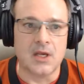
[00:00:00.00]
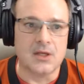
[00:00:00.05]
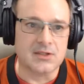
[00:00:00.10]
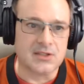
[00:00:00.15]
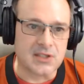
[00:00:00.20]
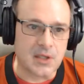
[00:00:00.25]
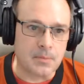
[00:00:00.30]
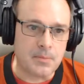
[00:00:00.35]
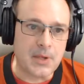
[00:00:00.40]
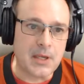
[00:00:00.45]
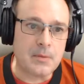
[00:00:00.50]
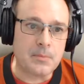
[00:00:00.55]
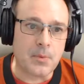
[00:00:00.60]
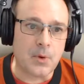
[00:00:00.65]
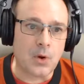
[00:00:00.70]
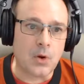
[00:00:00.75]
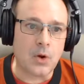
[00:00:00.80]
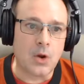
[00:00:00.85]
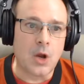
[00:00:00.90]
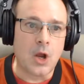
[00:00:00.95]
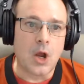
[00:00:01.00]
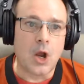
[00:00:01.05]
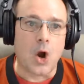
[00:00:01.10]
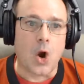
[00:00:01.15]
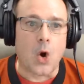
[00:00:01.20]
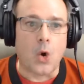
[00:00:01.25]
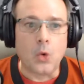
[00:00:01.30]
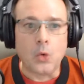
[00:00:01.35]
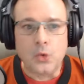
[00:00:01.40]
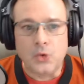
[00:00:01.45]
Some people
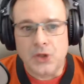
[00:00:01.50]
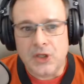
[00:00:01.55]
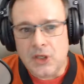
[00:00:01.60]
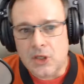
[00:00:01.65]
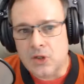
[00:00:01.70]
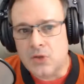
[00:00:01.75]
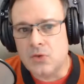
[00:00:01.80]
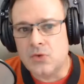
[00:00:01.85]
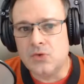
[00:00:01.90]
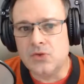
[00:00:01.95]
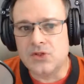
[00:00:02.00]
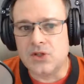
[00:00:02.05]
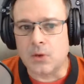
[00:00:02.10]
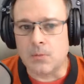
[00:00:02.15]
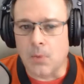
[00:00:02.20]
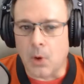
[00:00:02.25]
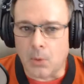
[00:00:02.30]
only use their